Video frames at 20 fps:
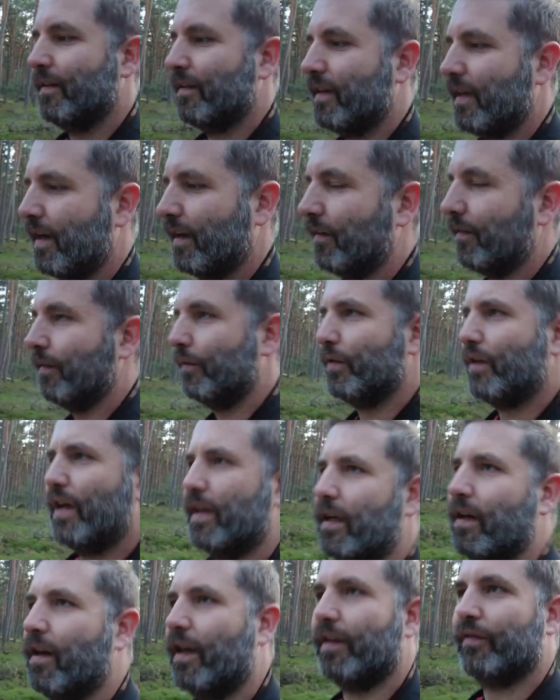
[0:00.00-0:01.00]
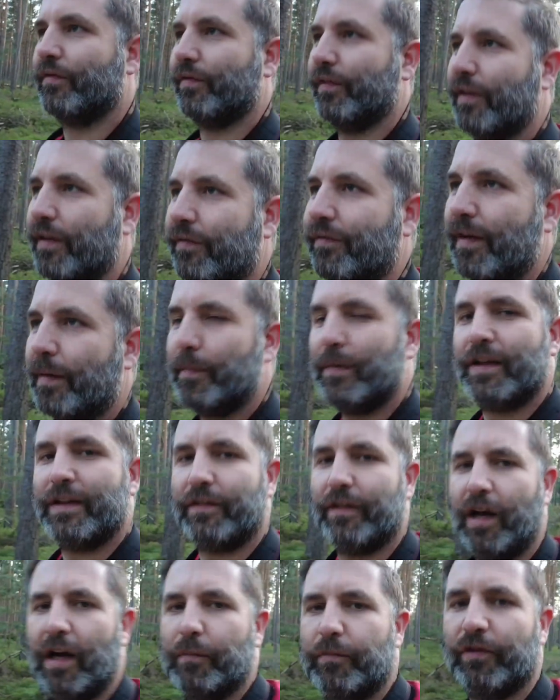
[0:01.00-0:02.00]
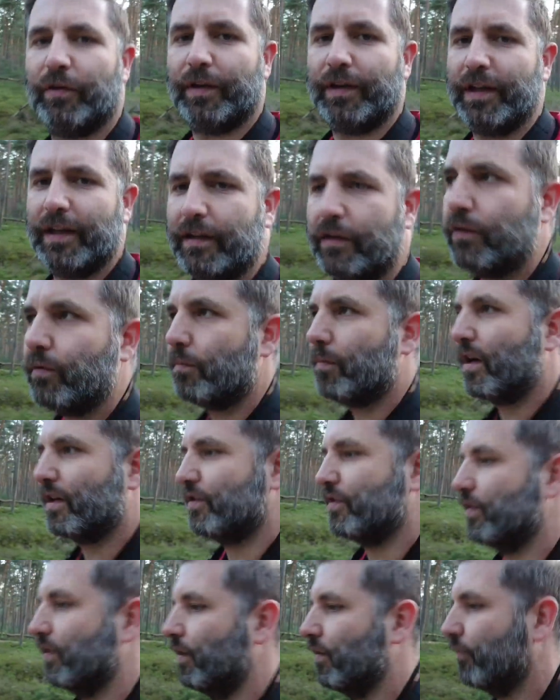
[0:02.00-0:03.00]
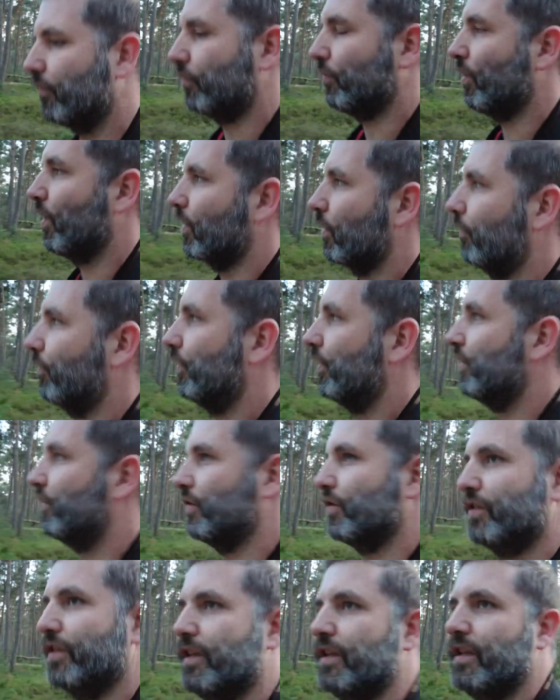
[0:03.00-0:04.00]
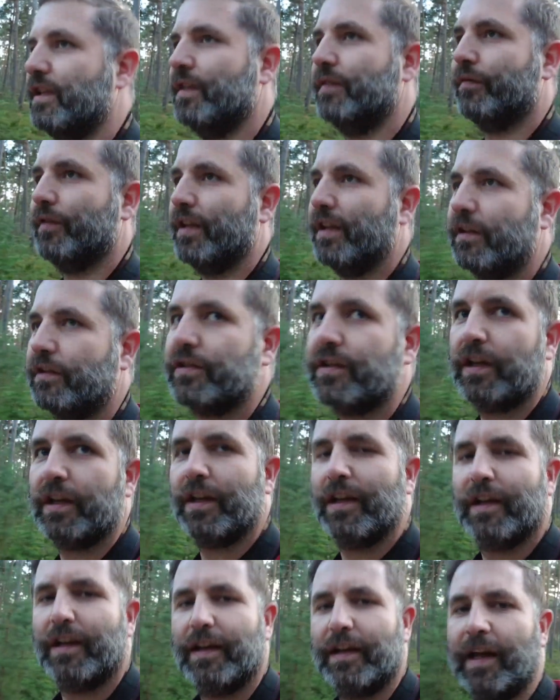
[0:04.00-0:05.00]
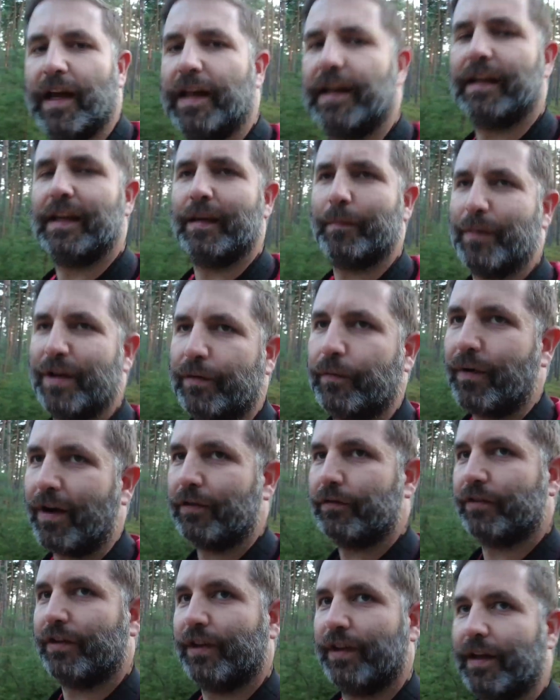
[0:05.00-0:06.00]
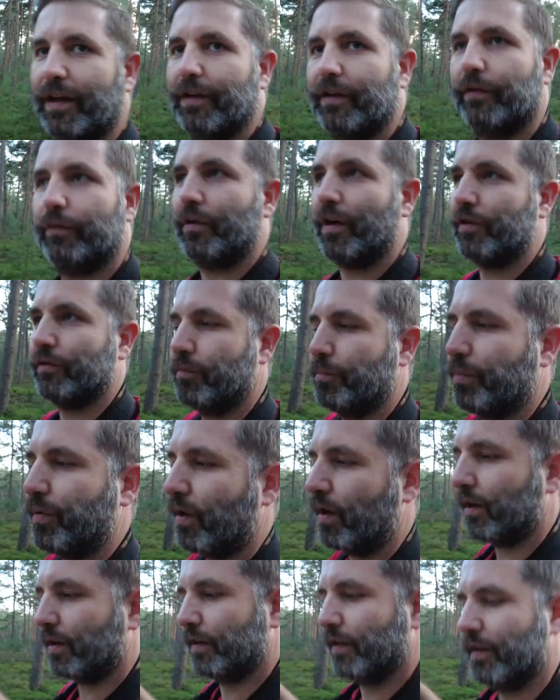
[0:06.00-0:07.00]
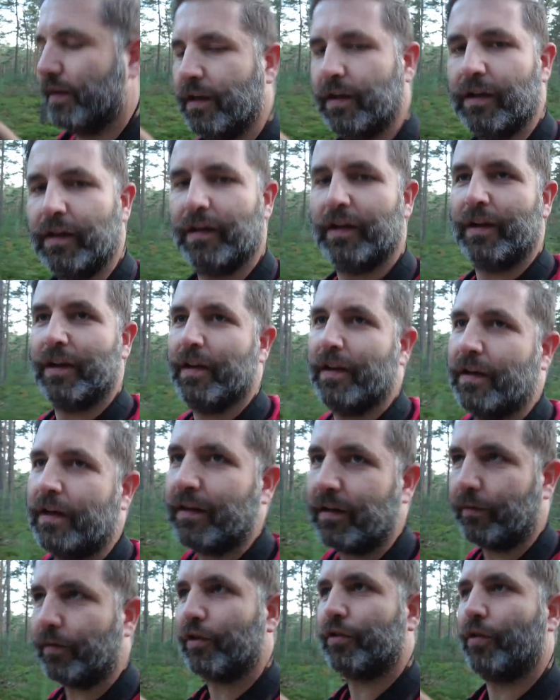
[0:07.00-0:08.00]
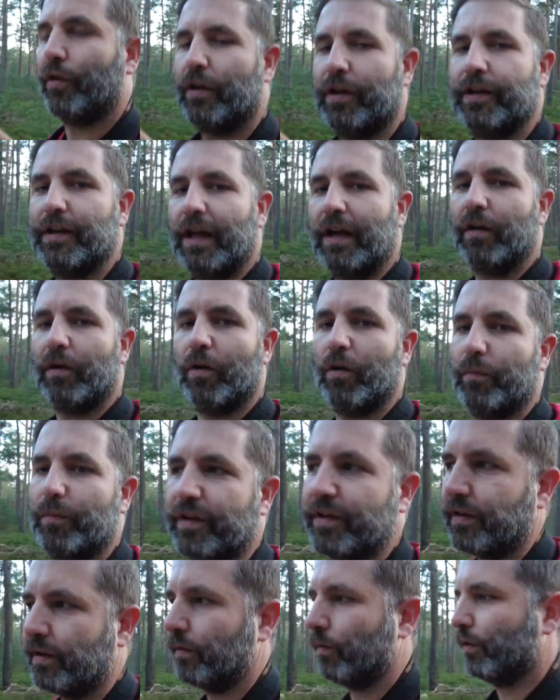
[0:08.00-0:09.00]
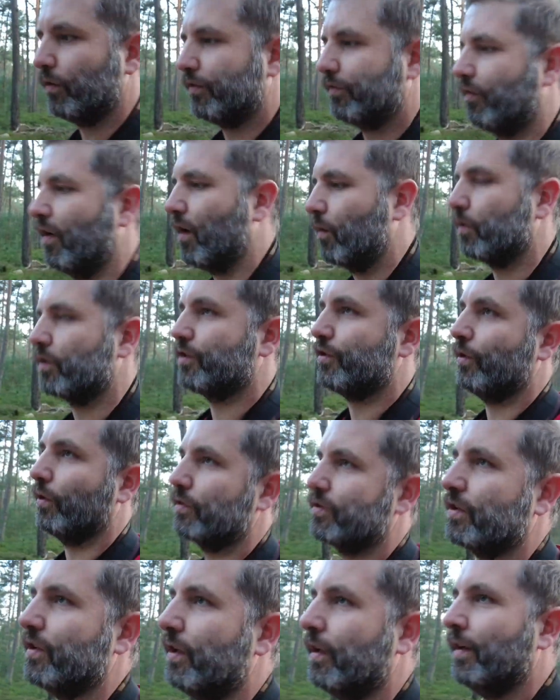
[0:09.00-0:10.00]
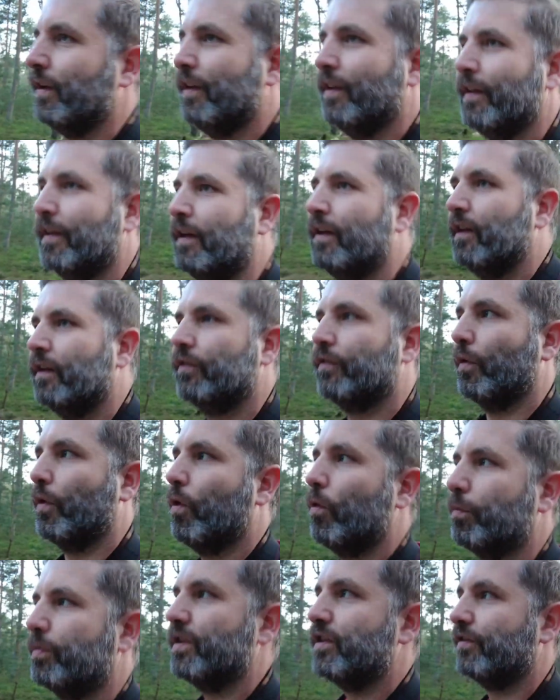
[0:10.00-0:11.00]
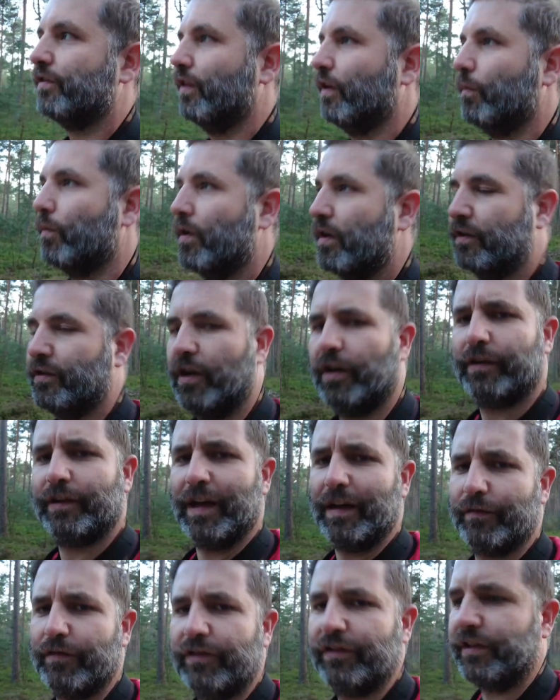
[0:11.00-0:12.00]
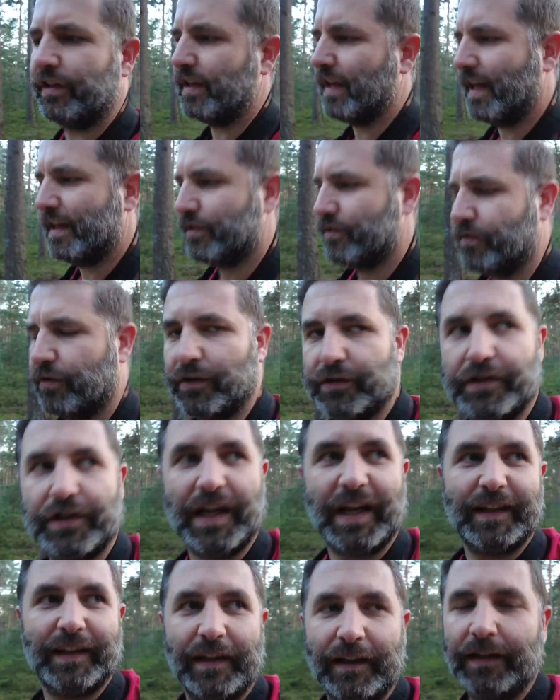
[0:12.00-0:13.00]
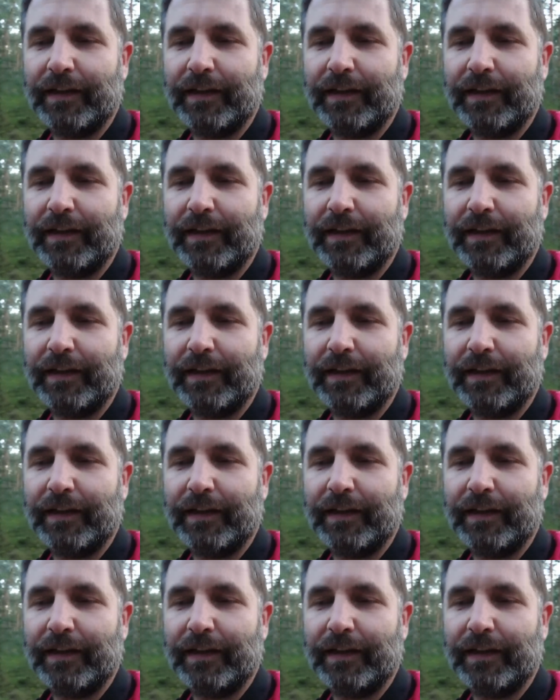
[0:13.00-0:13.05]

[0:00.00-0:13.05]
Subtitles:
yeah, we had a lot of family time. So I didn't do much photography, just in the evenings, and a little bit around the park, around the holiday home with all these flower shots. So I hope these worked out. I haven't seen any shots yet,